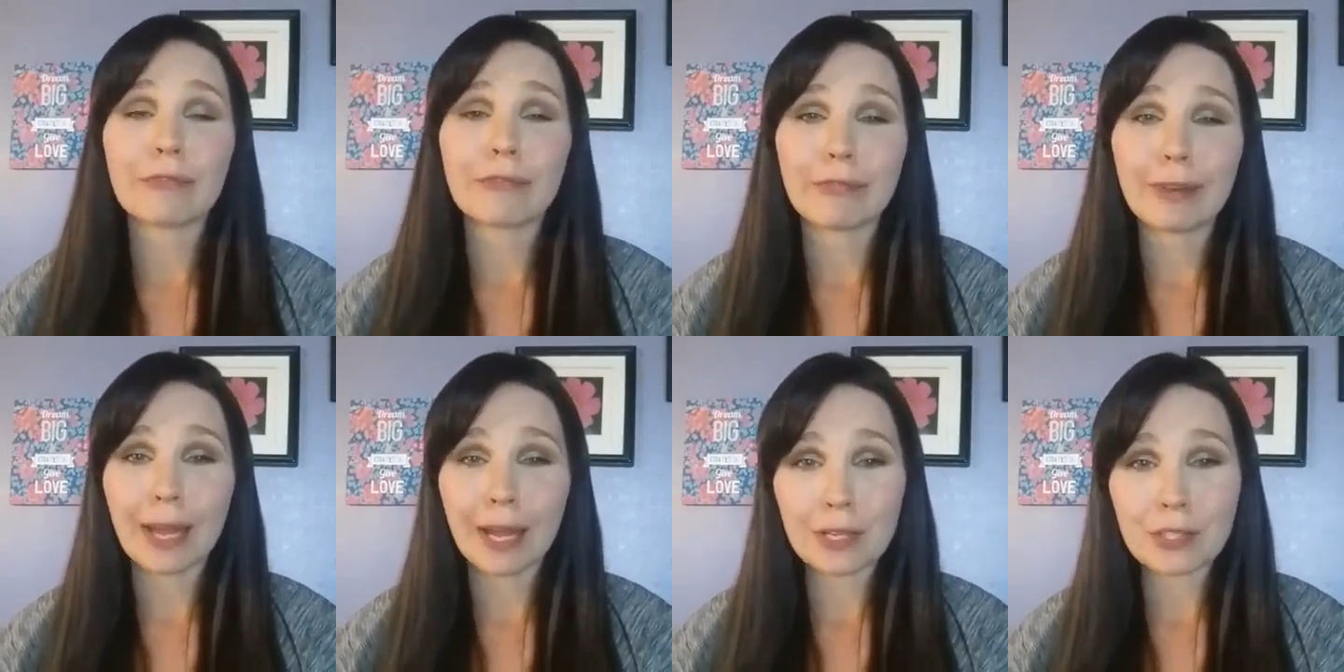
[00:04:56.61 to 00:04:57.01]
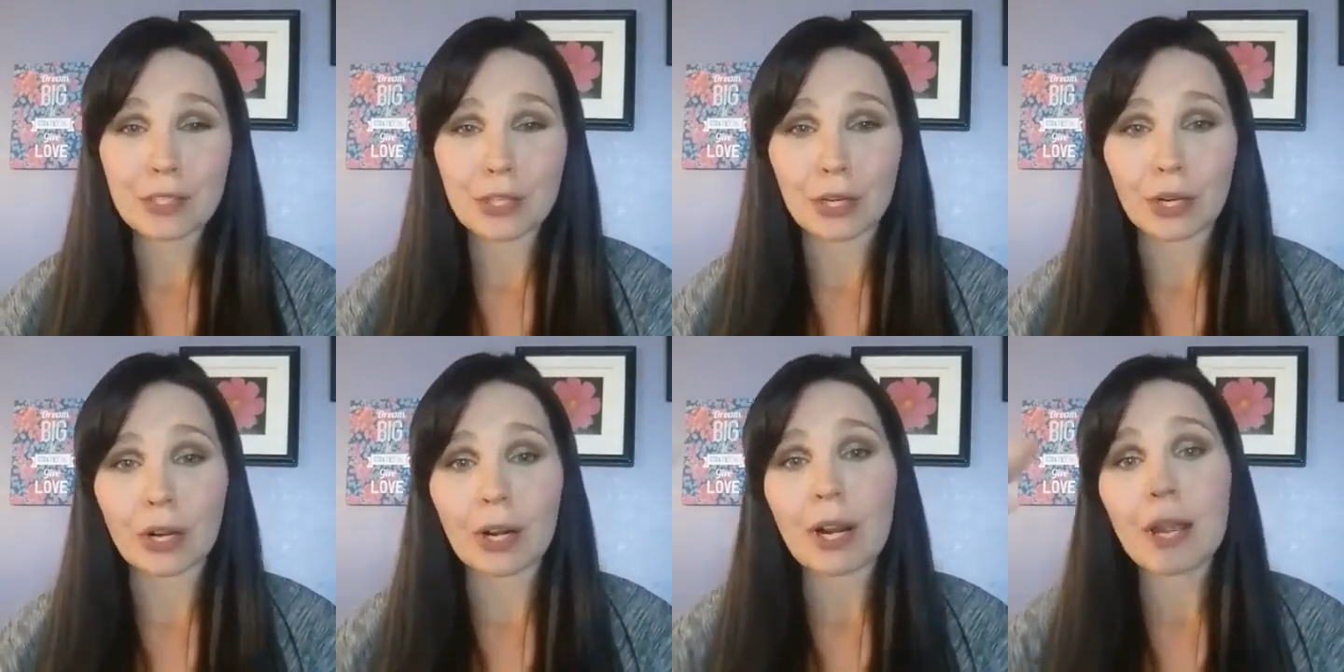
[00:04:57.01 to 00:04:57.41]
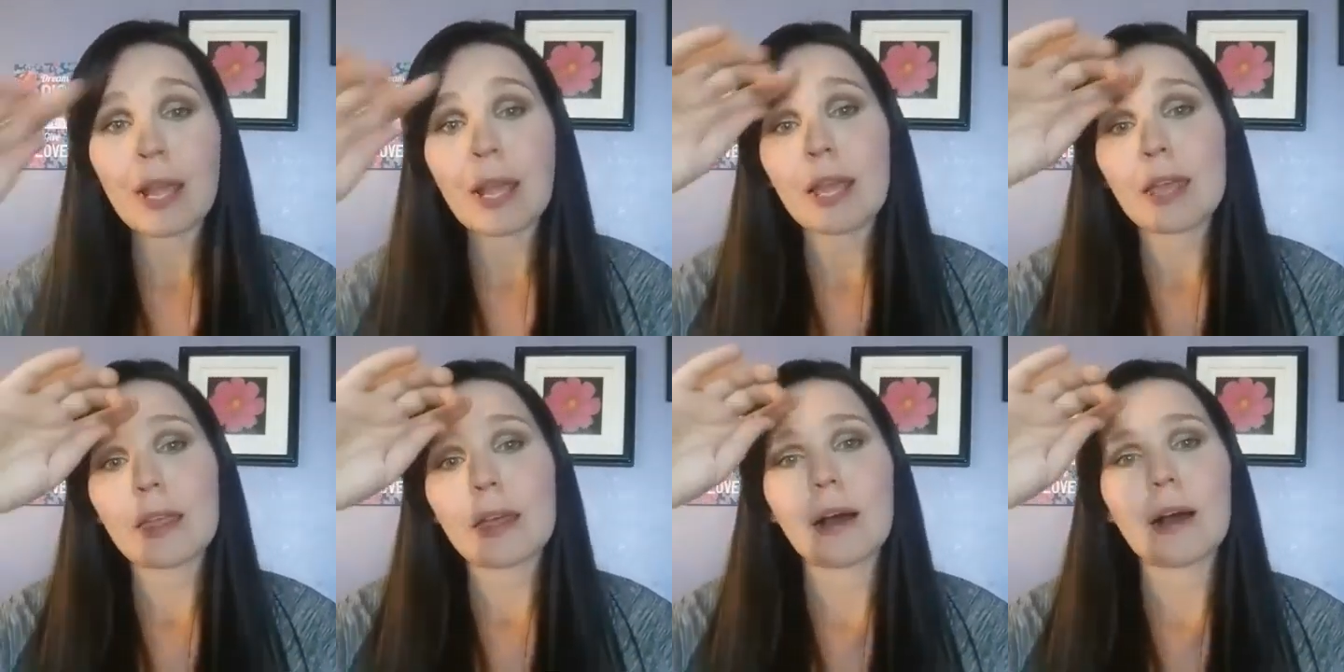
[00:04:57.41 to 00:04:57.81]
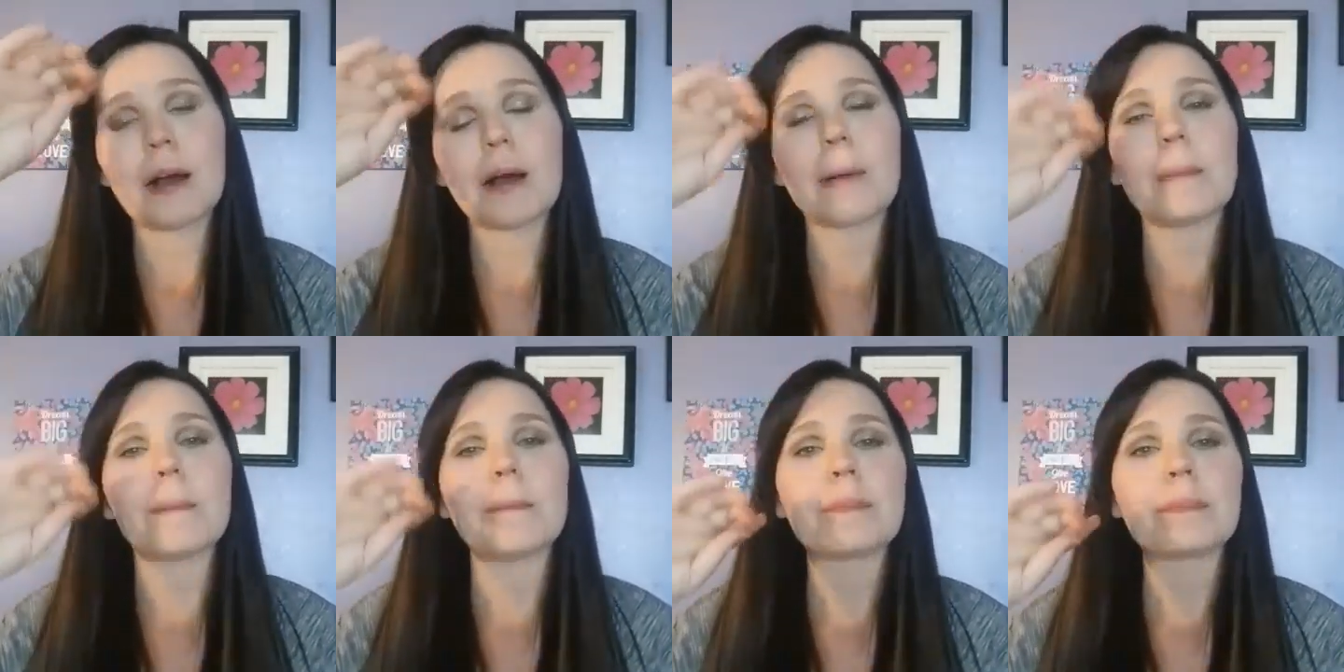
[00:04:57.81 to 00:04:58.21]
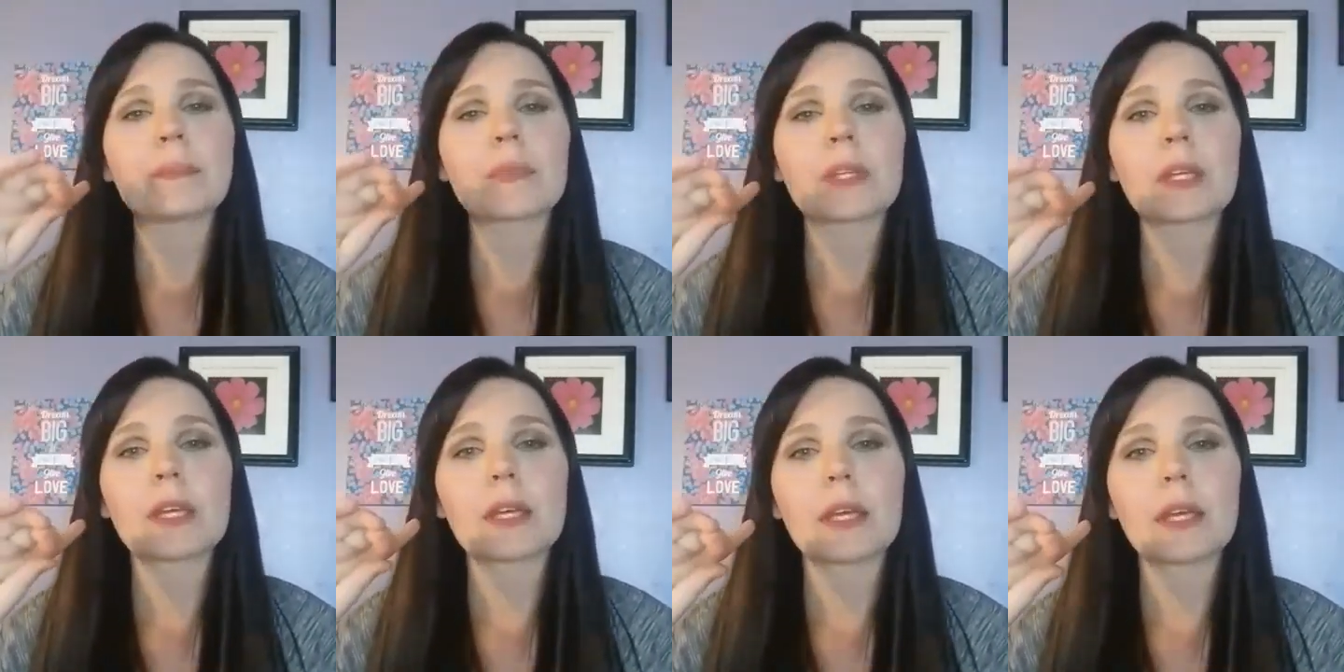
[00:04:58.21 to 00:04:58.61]
factor um,
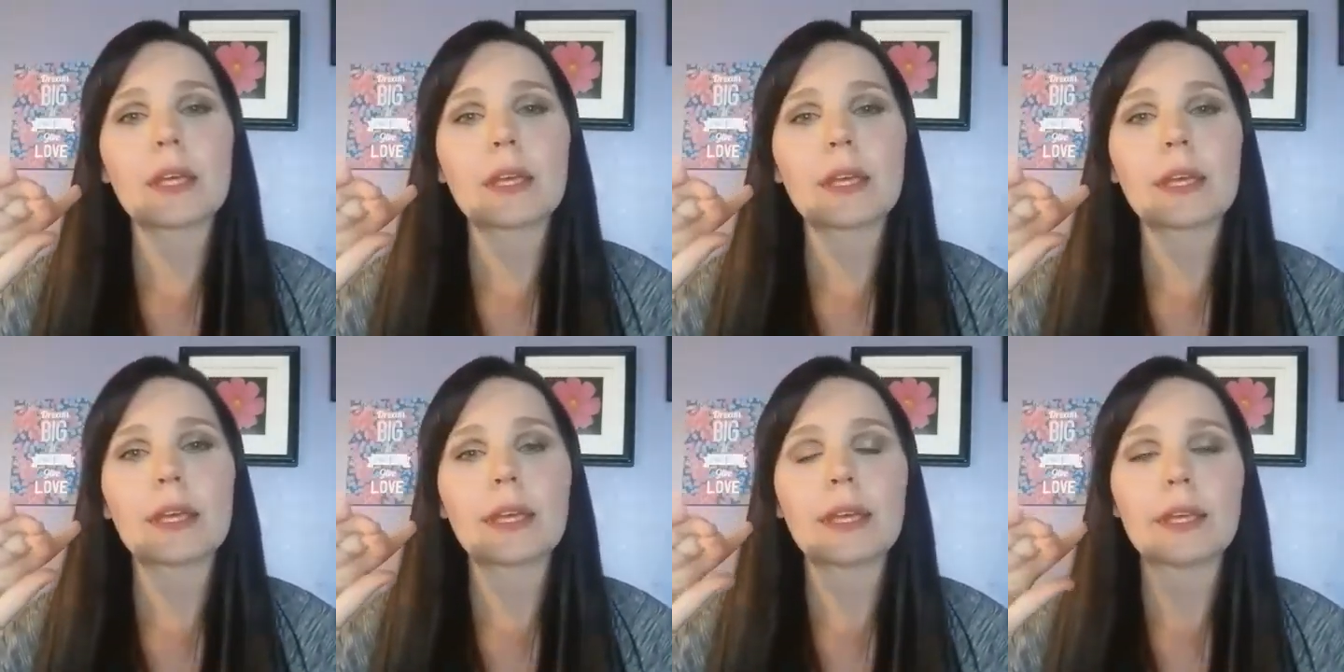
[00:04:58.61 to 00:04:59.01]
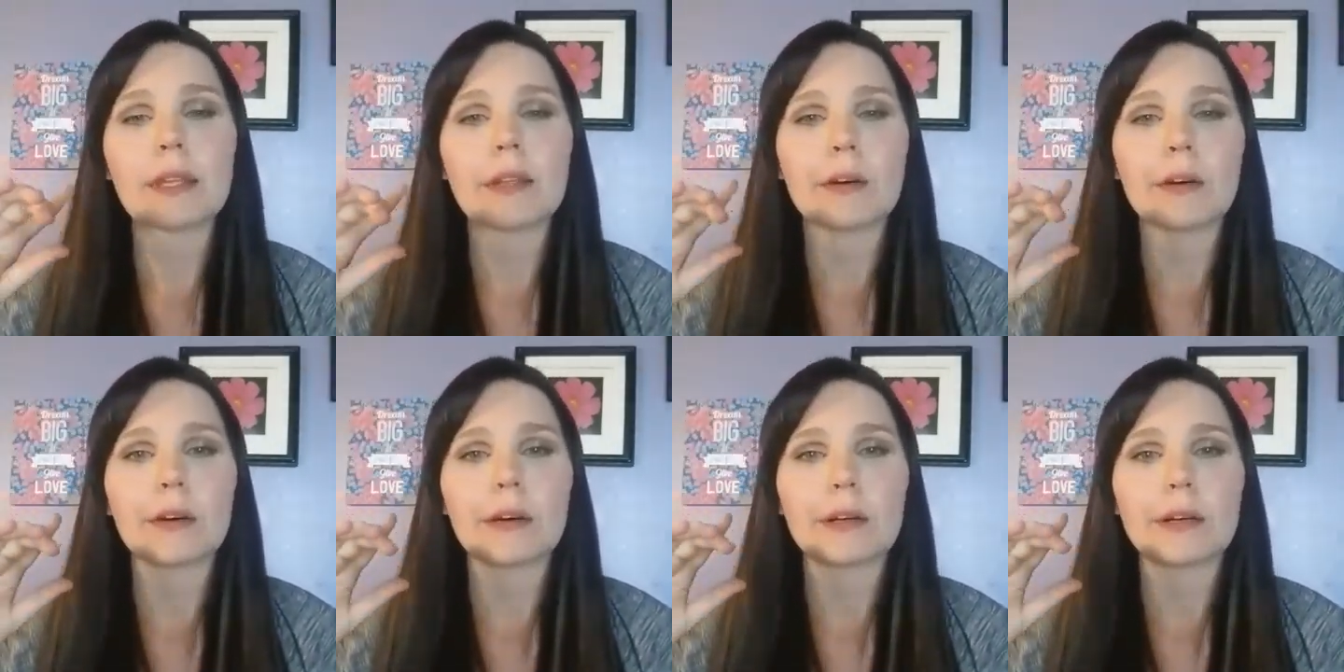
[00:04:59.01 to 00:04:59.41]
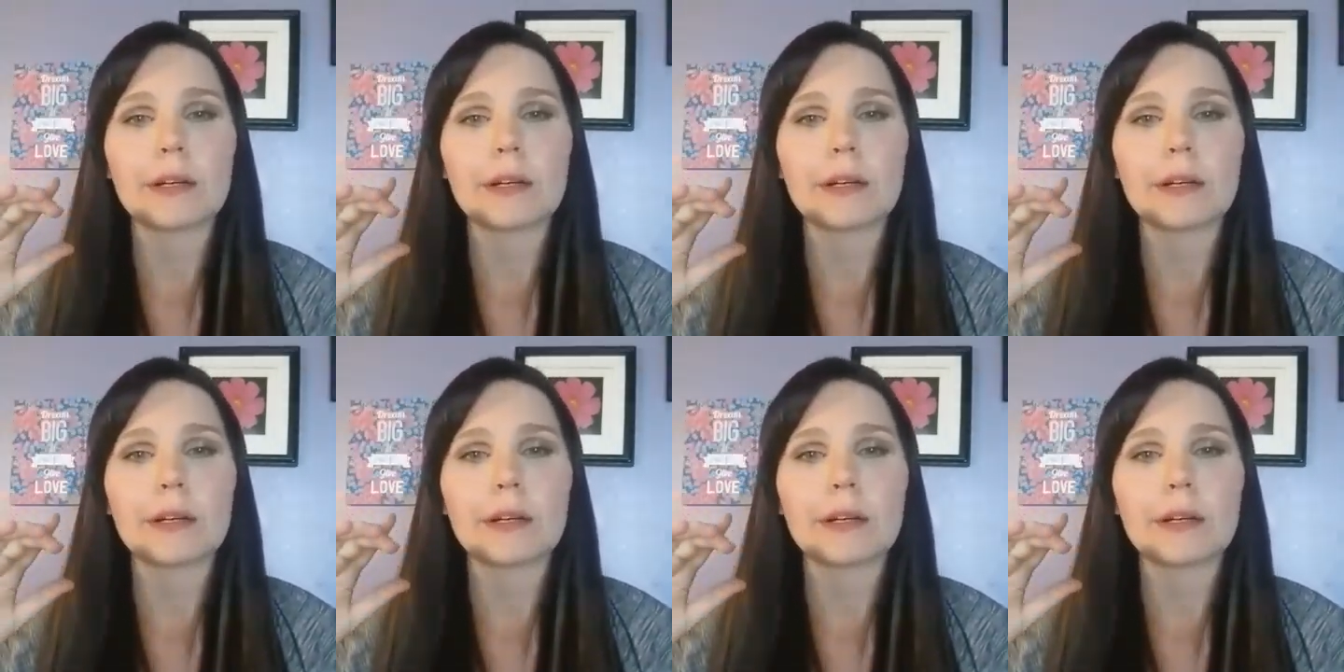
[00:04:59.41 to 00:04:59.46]
in